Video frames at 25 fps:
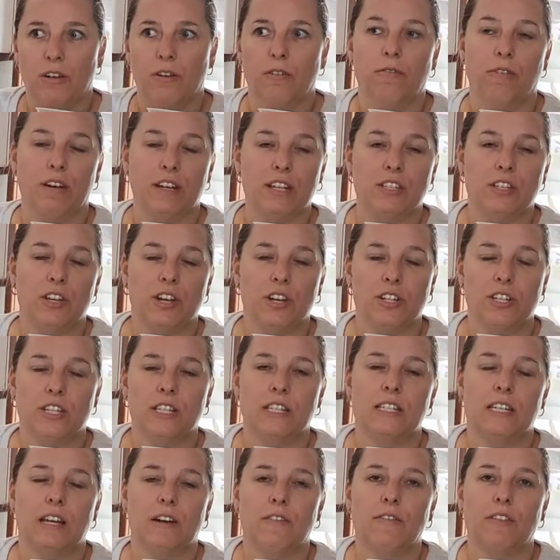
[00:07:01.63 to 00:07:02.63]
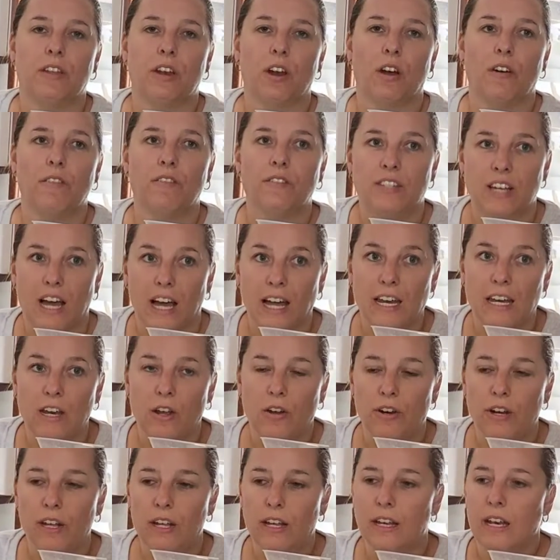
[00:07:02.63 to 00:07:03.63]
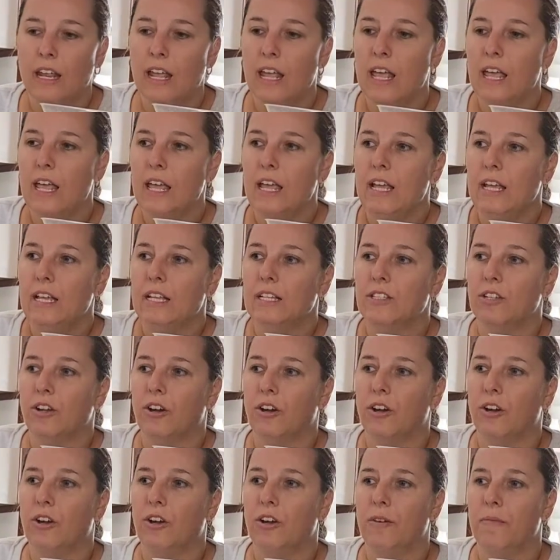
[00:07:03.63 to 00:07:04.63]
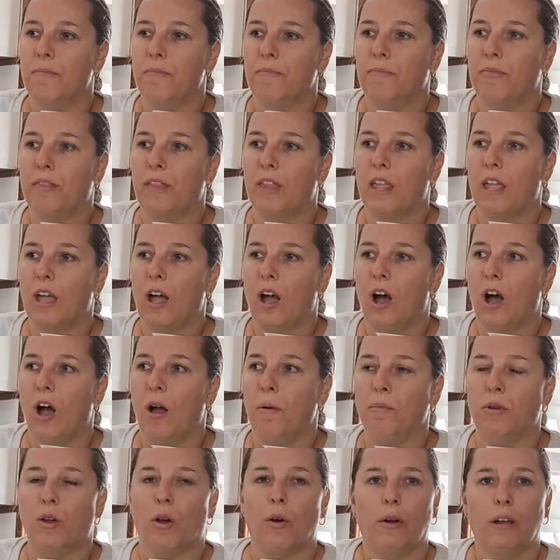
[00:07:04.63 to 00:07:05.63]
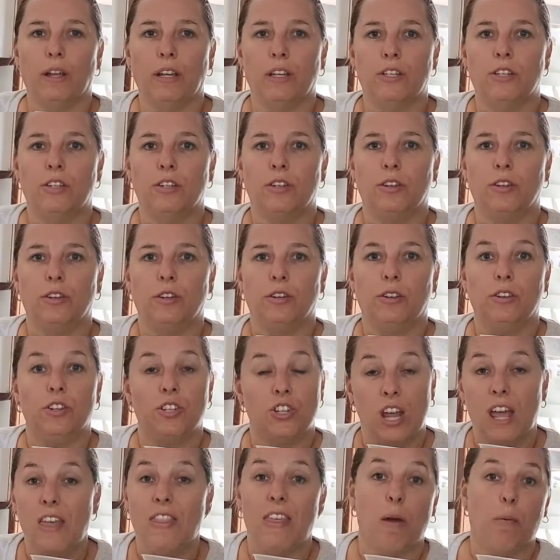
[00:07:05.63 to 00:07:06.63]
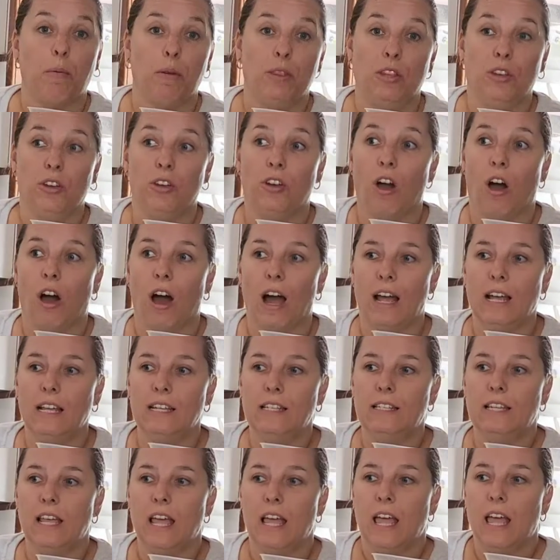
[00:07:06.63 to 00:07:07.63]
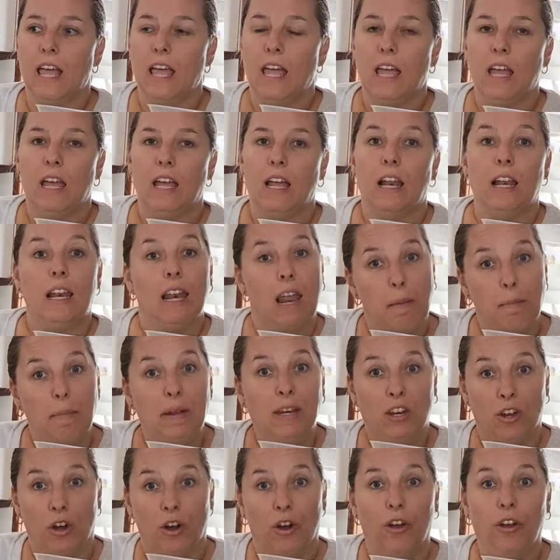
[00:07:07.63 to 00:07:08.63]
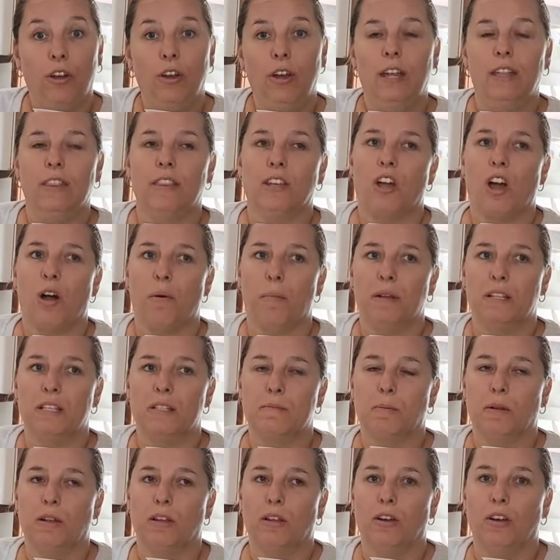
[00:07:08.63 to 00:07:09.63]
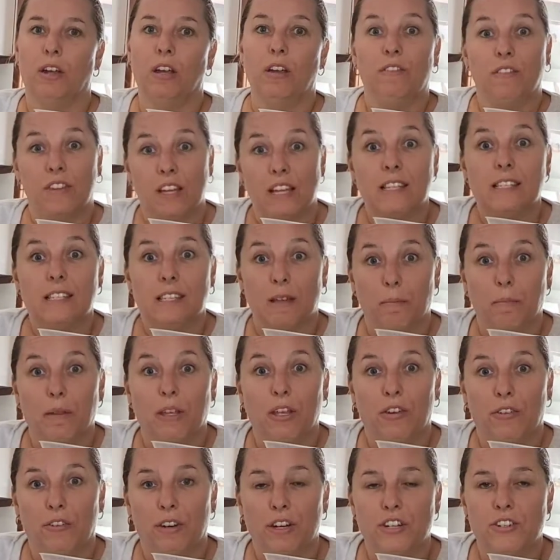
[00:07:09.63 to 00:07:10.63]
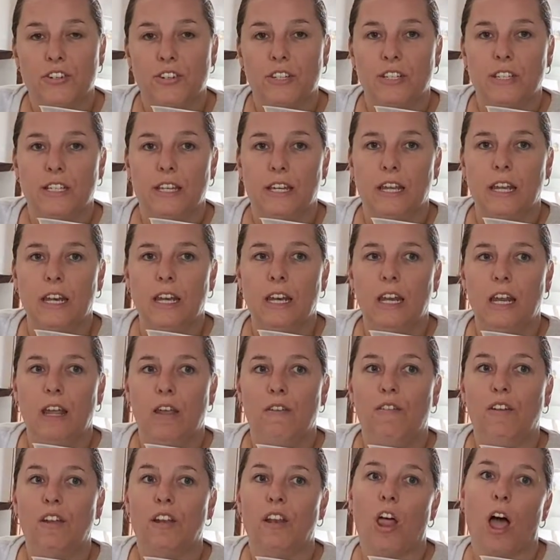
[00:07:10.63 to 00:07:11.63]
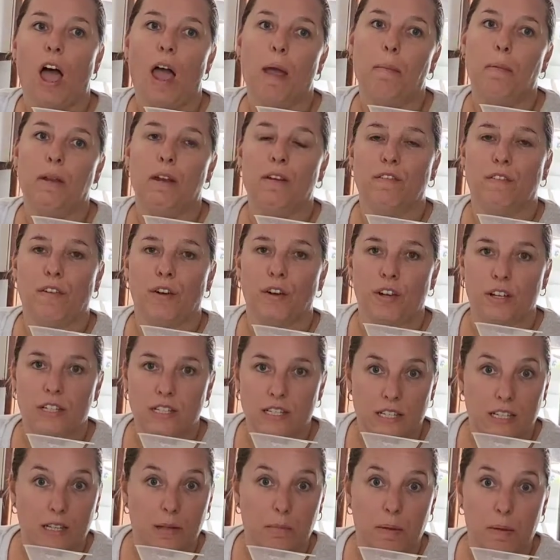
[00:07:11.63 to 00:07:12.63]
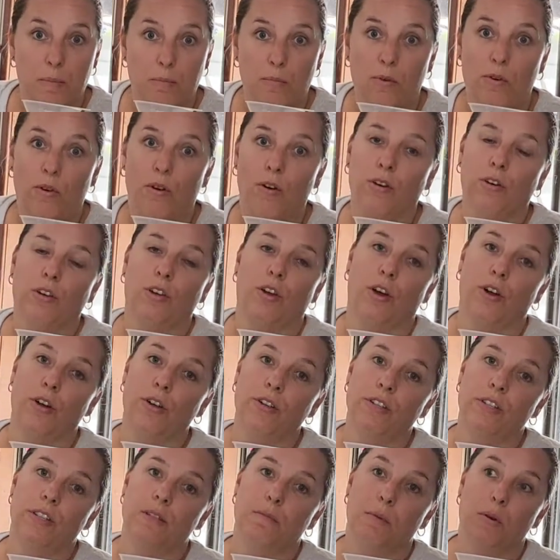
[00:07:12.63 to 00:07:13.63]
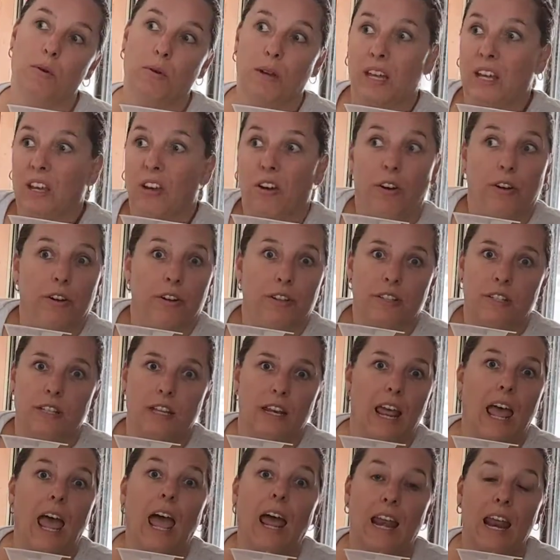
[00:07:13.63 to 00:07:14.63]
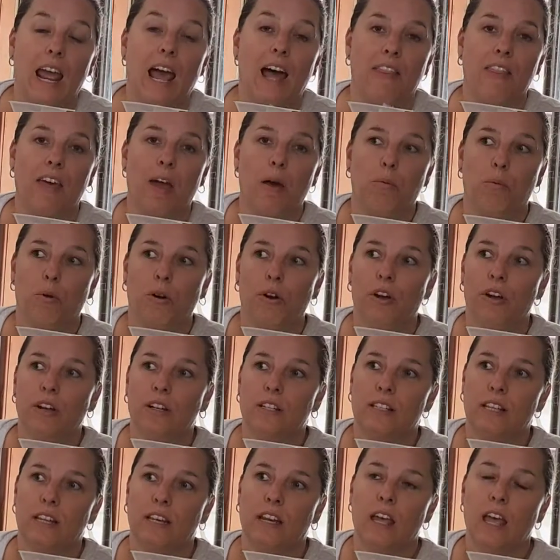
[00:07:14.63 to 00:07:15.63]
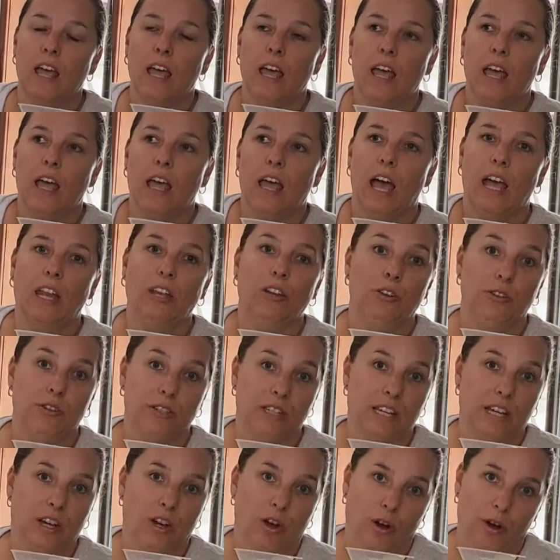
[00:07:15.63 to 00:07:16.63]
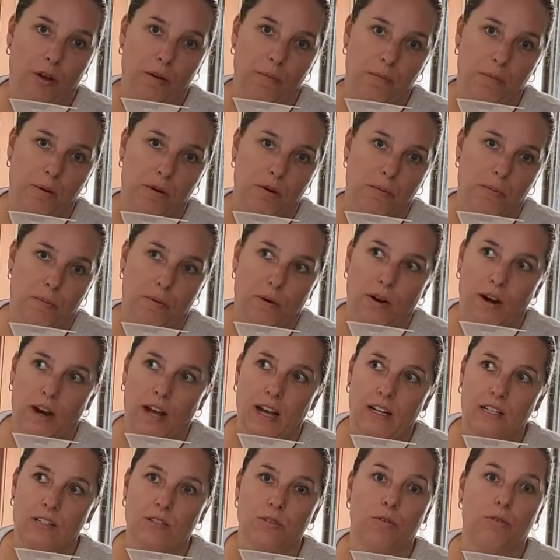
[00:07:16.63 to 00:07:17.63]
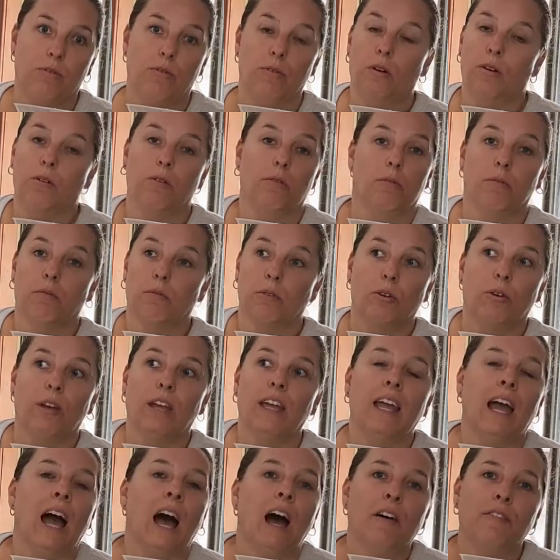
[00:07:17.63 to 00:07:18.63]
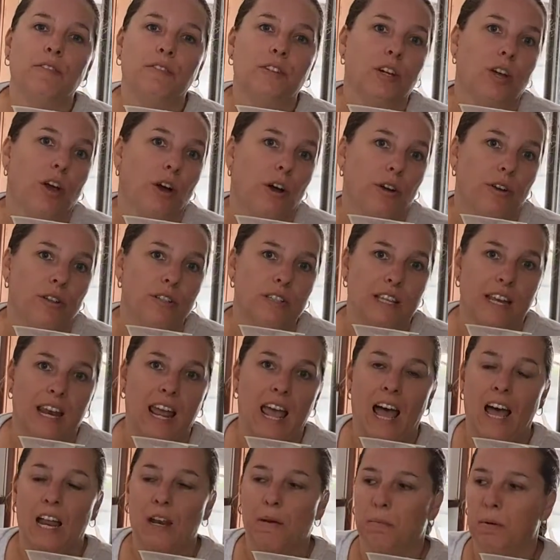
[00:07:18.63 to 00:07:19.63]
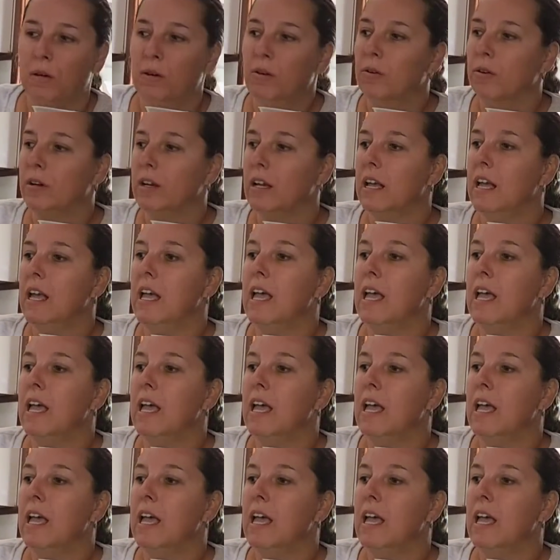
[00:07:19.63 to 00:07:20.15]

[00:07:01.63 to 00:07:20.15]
and research and stuff that I've done on it. So I'm going to share that with you guys. Let me know in the comments below if that's something you're interested in. If you'd like me to focus a little bit more on goats, milking goats and how that works, and using goat milk products or looking after goats and how to milk.